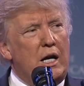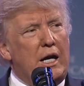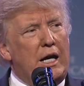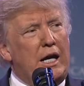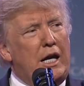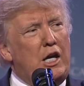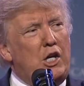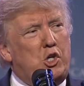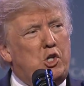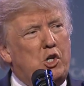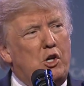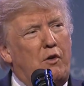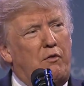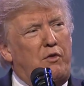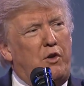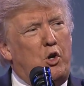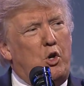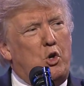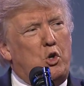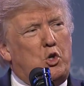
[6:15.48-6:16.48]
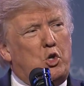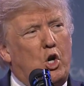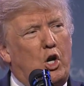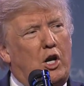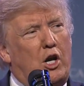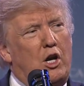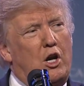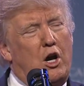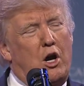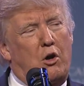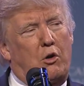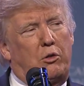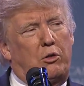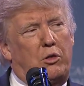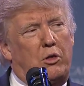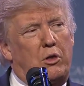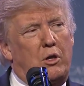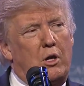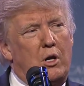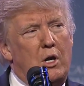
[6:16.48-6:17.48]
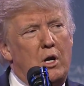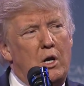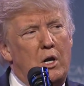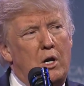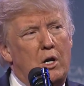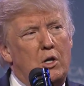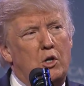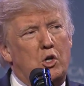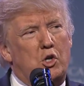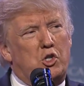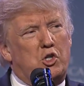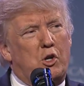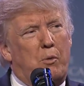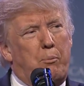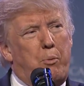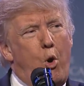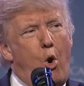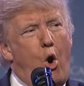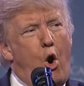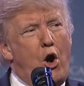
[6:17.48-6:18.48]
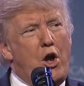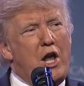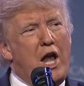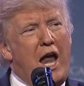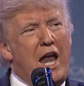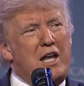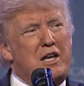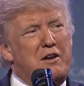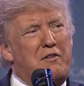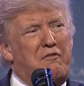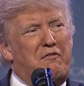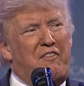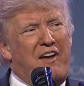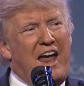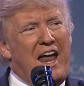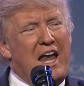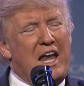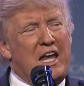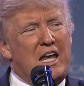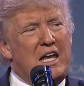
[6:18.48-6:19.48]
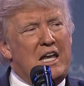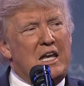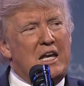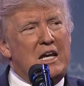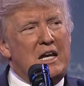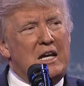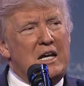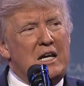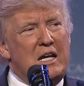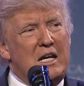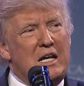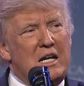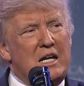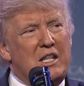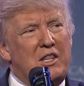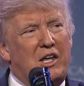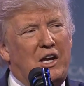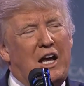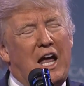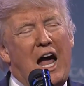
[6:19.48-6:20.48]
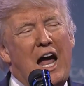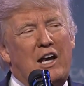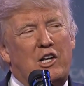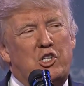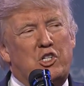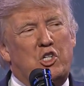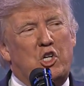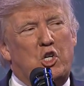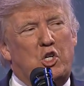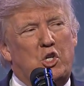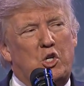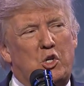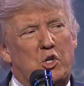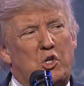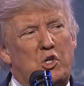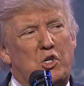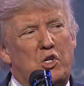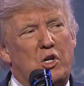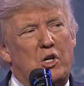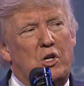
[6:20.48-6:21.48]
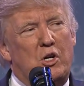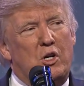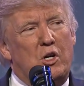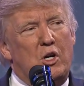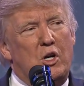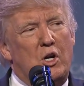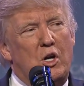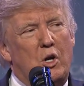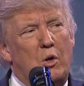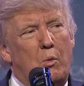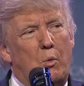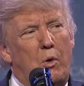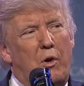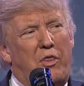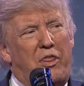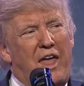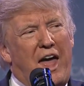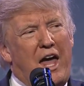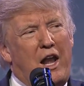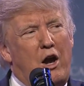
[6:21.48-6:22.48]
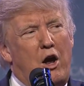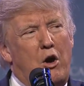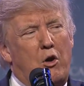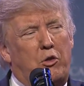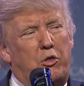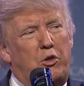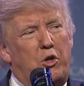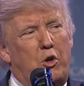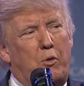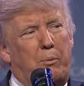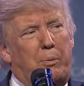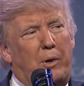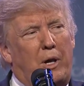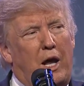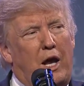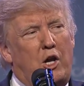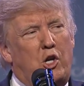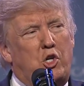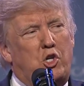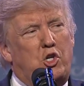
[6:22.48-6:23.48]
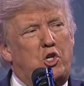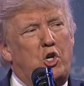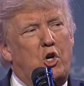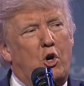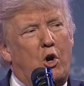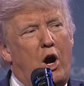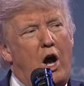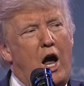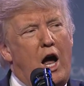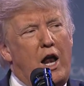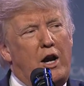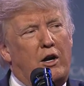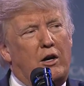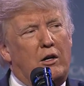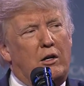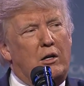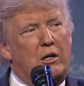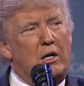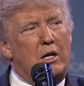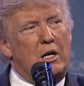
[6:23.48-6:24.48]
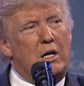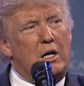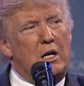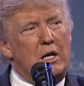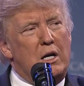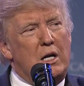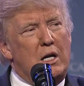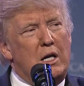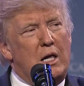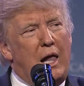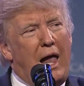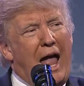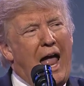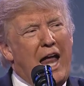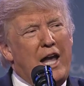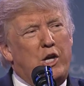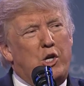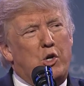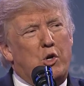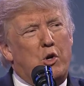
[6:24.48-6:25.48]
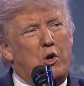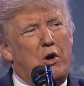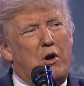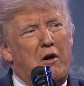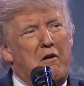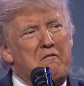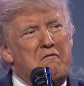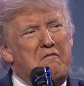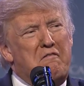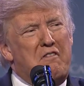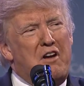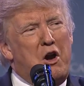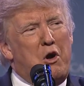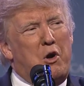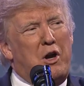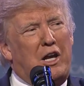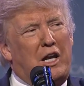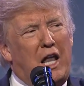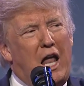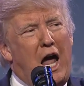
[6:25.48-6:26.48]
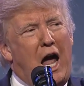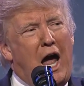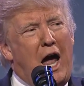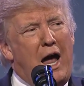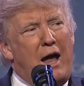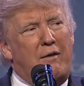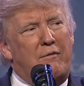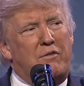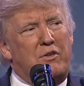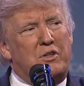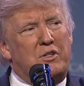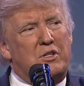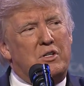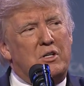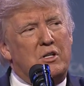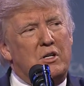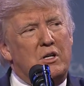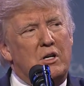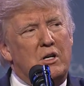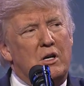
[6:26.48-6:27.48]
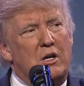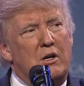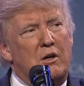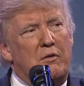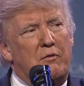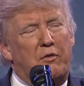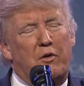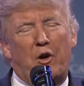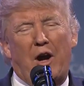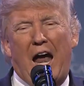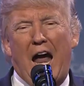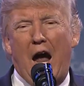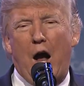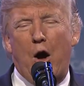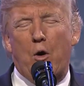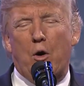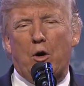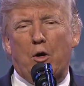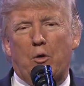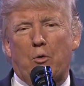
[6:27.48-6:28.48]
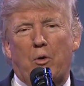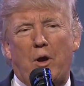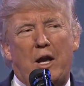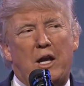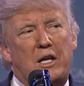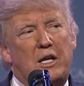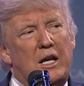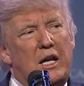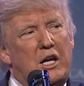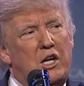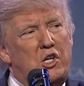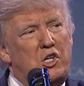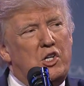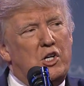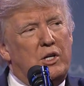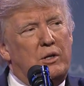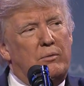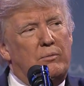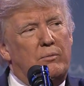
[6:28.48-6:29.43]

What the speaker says: Each of you took an oath to support and defend the Constitution. With that oath, you pledged your honor and your very lives for our great nation.